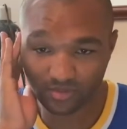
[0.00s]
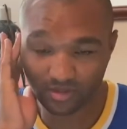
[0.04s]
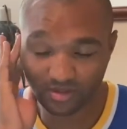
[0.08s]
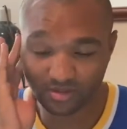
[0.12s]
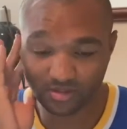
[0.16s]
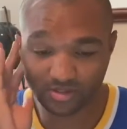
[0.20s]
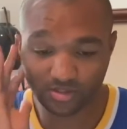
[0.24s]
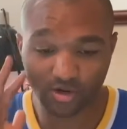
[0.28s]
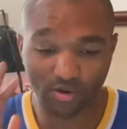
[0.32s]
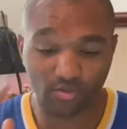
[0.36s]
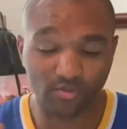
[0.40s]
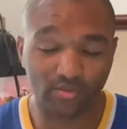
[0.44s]

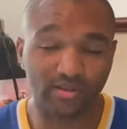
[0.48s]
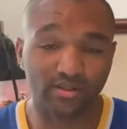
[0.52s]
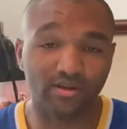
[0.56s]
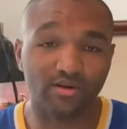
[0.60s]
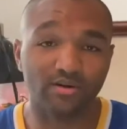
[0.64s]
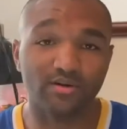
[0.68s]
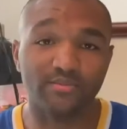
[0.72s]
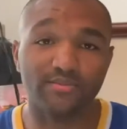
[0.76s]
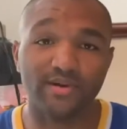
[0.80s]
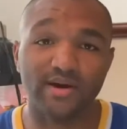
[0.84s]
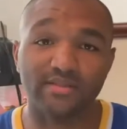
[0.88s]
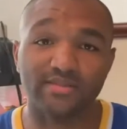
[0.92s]
So we
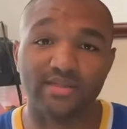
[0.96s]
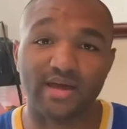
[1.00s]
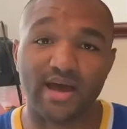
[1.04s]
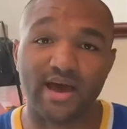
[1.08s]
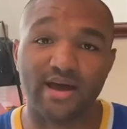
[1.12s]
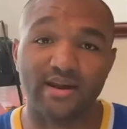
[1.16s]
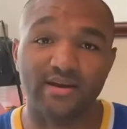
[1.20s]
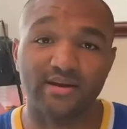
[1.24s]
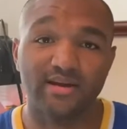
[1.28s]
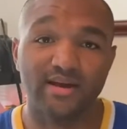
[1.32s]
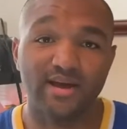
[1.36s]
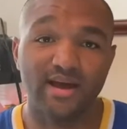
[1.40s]
learn about
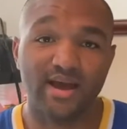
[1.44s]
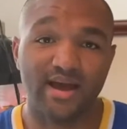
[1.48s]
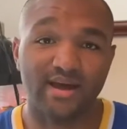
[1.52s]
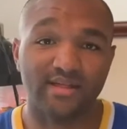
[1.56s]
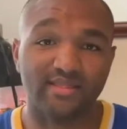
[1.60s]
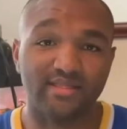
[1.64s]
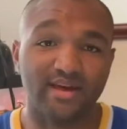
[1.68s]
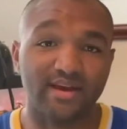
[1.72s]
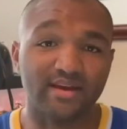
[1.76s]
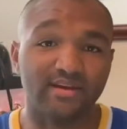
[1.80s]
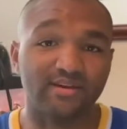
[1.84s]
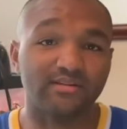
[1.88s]
that. And
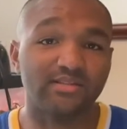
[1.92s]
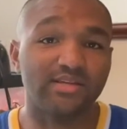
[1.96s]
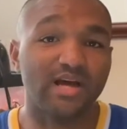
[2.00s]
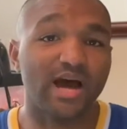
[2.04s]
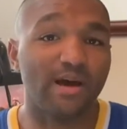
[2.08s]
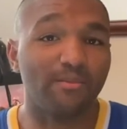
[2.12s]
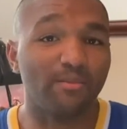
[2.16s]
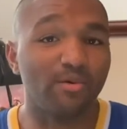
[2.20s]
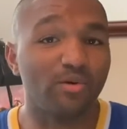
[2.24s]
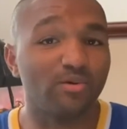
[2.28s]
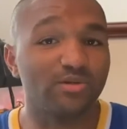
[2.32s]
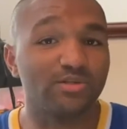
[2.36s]
then
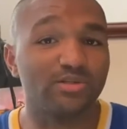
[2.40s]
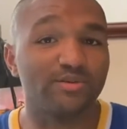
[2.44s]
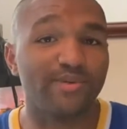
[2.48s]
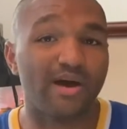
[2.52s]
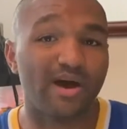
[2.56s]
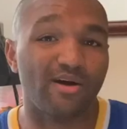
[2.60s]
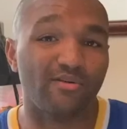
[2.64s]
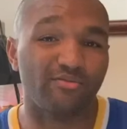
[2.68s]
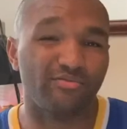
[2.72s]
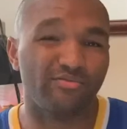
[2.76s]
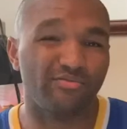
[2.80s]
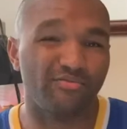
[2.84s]
Tama was
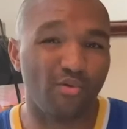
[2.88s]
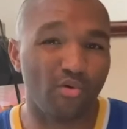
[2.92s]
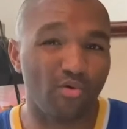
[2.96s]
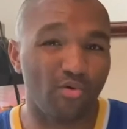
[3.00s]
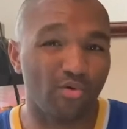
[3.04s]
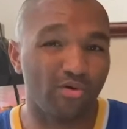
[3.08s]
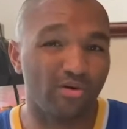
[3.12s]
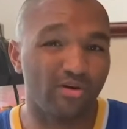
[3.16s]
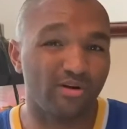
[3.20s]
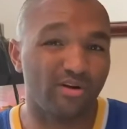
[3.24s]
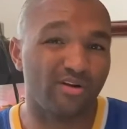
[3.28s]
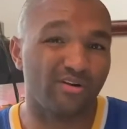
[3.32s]
about
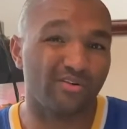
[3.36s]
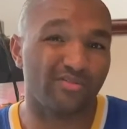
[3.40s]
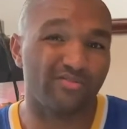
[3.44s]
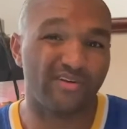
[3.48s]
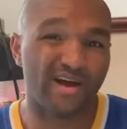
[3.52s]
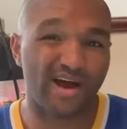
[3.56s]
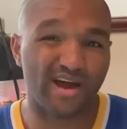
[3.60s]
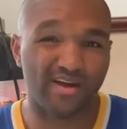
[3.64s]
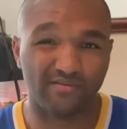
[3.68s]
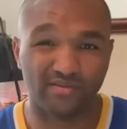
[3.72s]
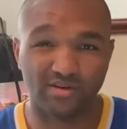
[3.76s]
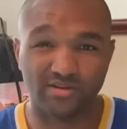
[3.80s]
four or
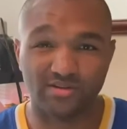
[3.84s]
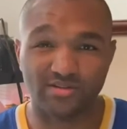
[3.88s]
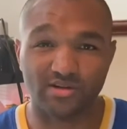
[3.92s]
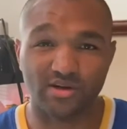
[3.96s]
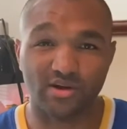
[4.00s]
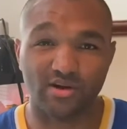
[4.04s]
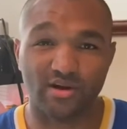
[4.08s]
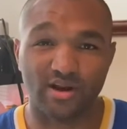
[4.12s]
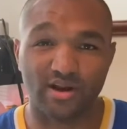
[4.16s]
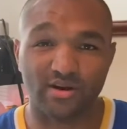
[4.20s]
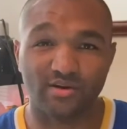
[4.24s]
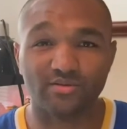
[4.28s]
five years
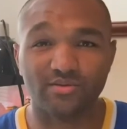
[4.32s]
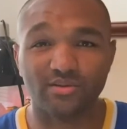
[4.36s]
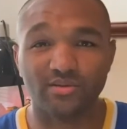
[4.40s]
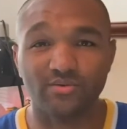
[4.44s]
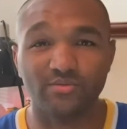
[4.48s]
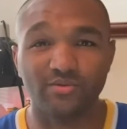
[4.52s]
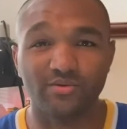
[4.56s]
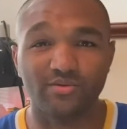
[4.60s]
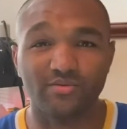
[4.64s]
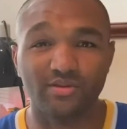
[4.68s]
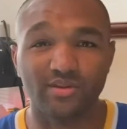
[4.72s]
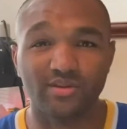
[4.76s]
old. I don't think
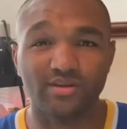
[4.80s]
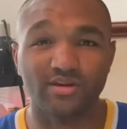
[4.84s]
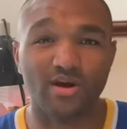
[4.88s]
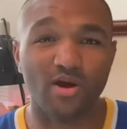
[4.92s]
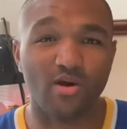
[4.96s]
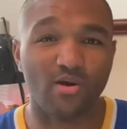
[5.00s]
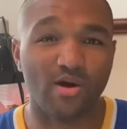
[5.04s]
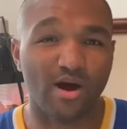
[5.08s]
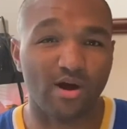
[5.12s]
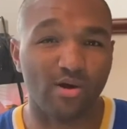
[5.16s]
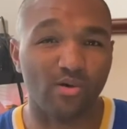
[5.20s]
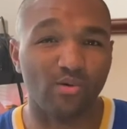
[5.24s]
we really
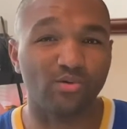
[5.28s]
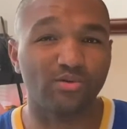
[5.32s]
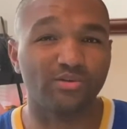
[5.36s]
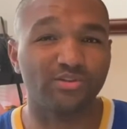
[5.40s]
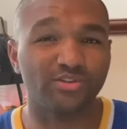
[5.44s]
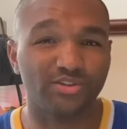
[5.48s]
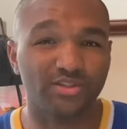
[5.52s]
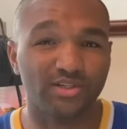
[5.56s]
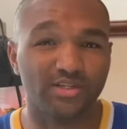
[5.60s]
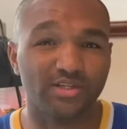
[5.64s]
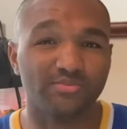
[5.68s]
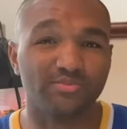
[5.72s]
know how old
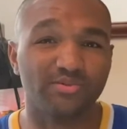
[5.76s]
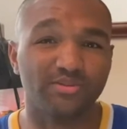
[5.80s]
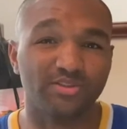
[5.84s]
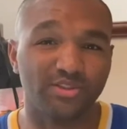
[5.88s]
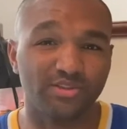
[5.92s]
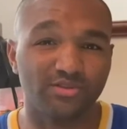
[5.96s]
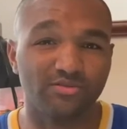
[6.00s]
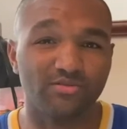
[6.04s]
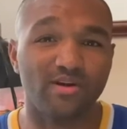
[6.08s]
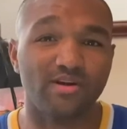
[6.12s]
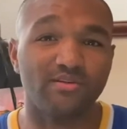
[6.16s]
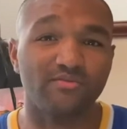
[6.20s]
she is, but
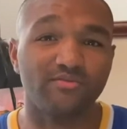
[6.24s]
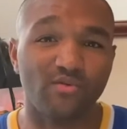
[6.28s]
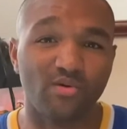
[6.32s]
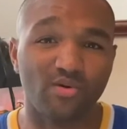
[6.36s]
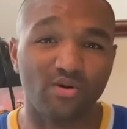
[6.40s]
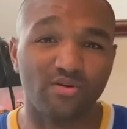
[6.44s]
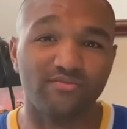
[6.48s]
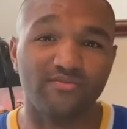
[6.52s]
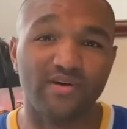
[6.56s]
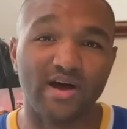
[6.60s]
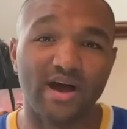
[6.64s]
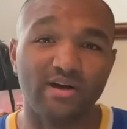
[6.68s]
she's around four
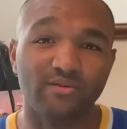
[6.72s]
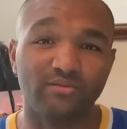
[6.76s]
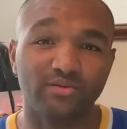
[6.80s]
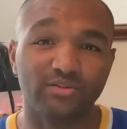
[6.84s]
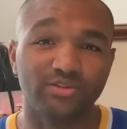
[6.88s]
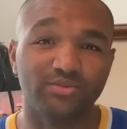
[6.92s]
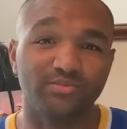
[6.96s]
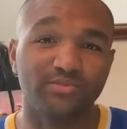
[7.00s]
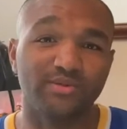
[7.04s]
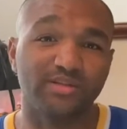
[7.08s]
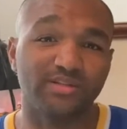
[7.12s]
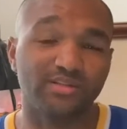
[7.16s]
or five,
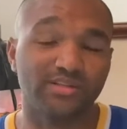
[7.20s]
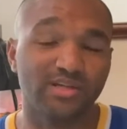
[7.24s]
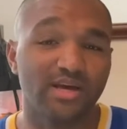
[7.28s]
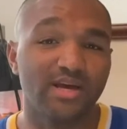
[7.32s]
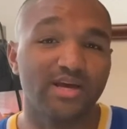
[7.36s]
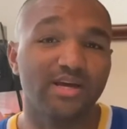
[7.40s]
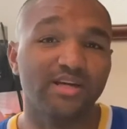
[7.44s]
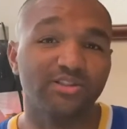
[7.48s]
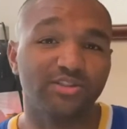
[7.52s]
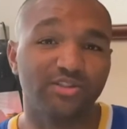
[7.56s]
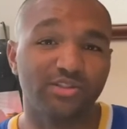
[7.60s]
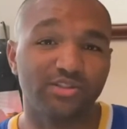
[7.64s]
which means
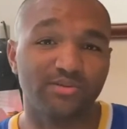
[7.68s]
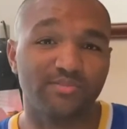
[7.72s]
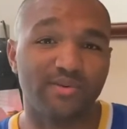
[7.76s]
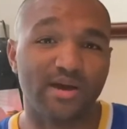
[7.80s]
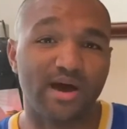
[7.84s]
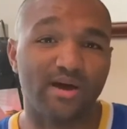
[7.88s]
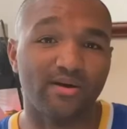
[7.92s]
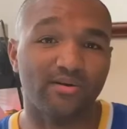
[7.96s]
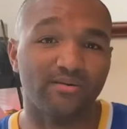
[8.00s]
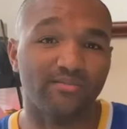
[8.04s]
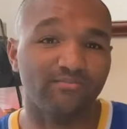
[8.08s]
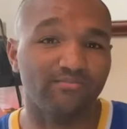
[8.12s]
she's
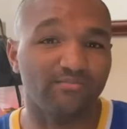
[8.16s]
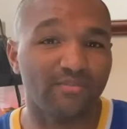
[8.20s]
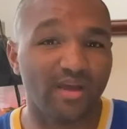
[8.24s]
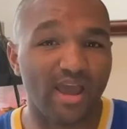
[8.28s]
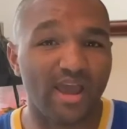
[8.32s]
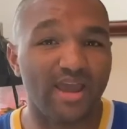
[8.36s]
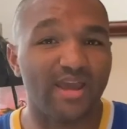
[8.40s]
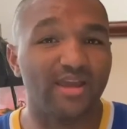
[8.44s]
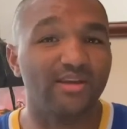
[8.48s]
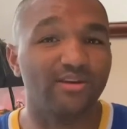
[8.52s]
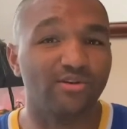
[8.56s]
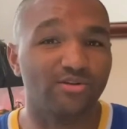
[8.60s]
about
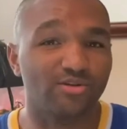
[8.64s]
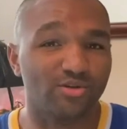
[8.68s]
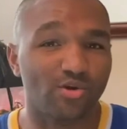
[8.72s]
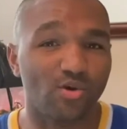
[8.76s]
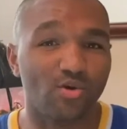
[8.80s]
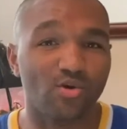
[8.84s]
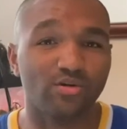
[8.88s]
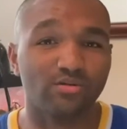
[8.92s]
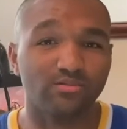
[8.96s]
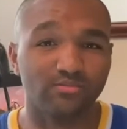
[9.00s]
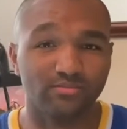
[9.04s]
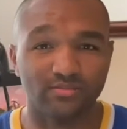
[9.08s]
eight years
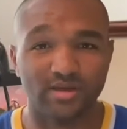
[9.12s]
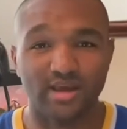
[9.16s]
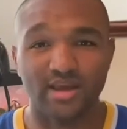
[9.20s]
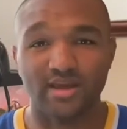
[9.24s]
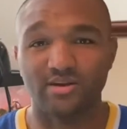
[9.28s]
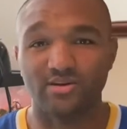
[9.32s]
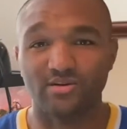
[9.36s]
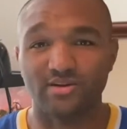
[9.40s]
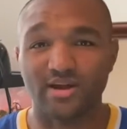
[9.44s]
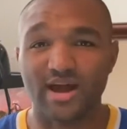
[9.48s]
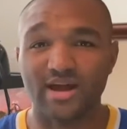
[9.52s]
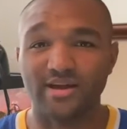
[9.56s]
old,
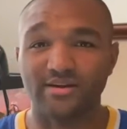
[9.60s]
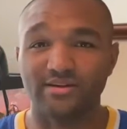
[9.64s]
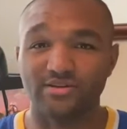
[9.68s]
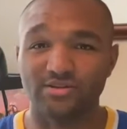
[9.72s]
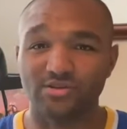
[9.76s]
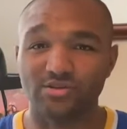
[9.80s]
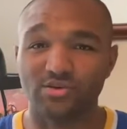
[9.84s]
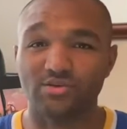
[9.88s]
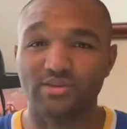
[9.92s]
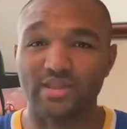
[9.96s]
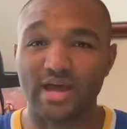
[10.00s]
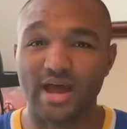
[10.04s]
eight or nine years
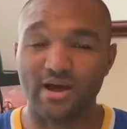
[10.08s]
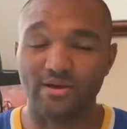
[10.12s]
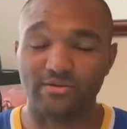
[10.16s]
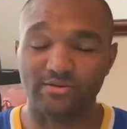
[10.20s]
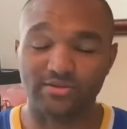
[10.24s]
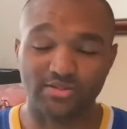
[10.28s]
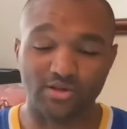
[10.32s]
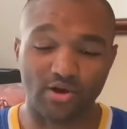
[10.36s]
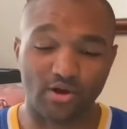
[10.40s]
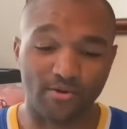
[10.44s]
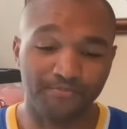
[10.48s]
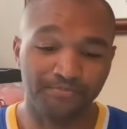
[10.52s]
old now.
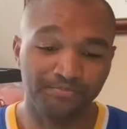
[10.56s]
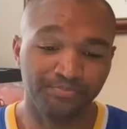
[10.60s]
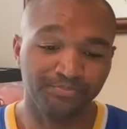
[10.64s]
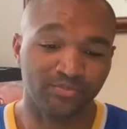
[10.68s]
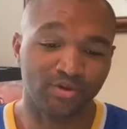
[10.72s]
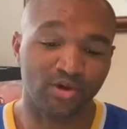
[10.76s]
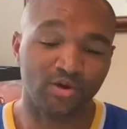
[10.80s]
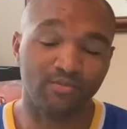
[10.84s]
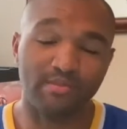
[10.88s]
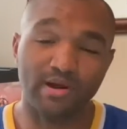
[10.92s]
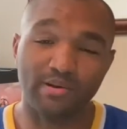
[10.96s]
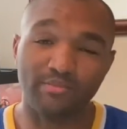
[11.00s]
So
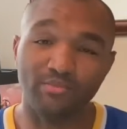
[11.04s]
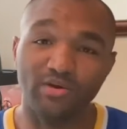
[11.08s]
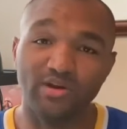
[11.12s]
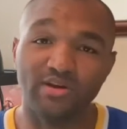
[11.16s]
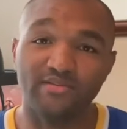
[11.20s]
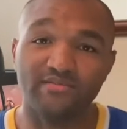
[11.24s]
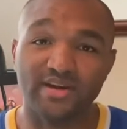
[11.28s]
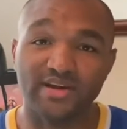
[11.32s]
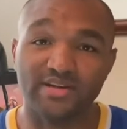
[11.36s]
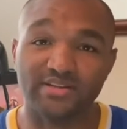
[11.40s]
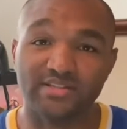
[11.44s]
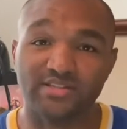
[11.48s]
her memory
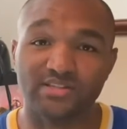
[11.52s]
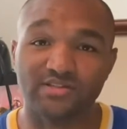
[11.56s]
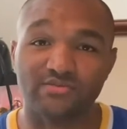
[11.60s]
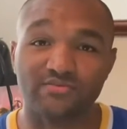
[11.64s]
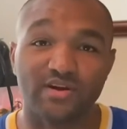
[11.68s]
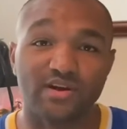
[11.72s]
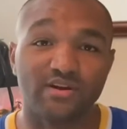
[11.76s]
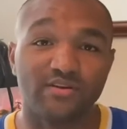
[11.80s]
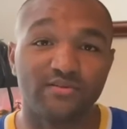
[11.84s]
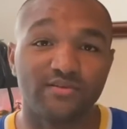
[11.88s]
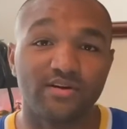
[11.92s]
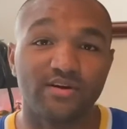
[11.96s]
of Ace is
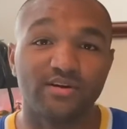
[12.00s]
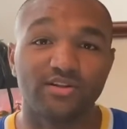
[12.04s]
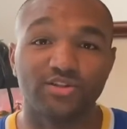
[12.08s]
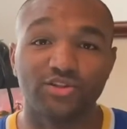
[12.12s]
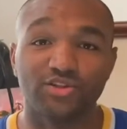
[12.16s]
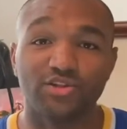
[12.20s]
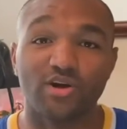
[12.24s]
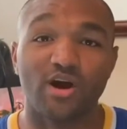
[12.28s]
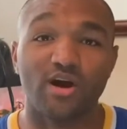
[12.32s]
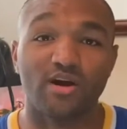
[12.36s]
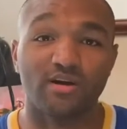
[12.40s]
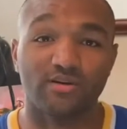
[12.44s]
very, very
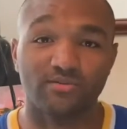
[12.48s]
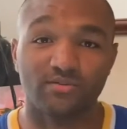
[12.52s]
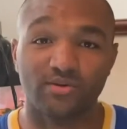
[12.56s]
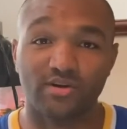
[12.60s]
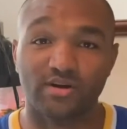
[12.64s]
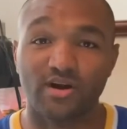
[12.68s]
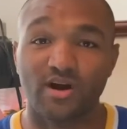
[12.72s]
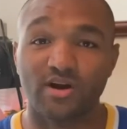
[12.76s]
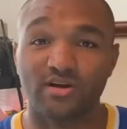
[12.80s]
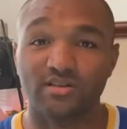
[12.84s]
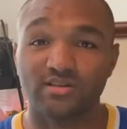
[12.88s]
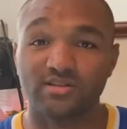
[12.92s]
strong,
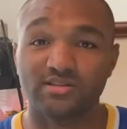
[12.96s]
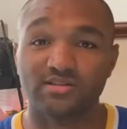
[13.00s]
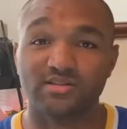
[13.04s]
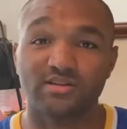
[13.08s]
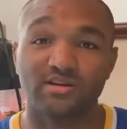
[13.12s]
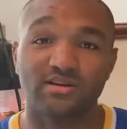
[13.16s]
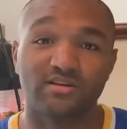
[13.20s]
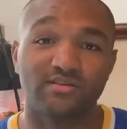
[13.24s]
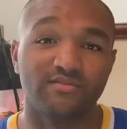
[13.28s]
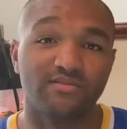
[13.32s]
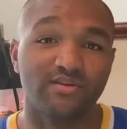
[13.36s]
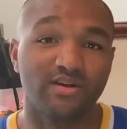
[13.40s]
regardless
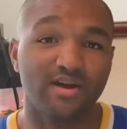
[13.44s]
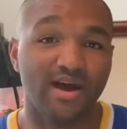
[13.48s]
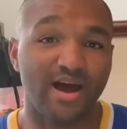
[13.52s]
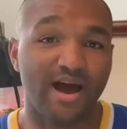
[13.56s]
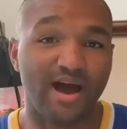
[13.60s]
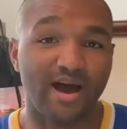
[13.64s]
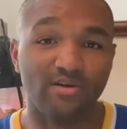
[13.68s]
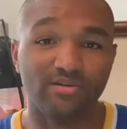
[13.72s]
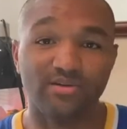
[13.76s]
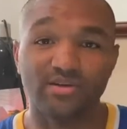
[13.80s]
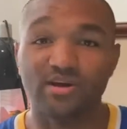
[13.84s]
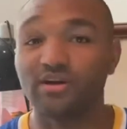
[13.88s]
of
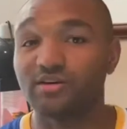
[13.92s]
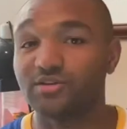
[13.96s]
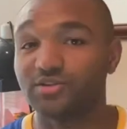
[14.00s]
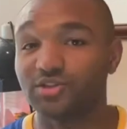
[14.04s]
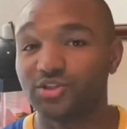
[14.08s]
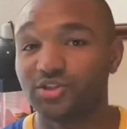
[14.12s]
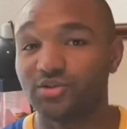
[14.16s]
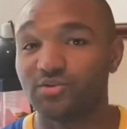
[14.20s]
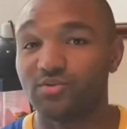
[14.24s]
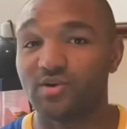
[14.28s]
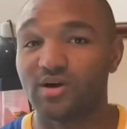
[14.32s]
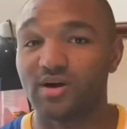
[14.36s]
how young
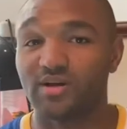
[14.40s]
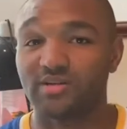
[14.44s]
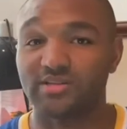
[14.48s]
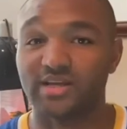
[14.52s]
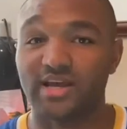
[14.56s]
she was.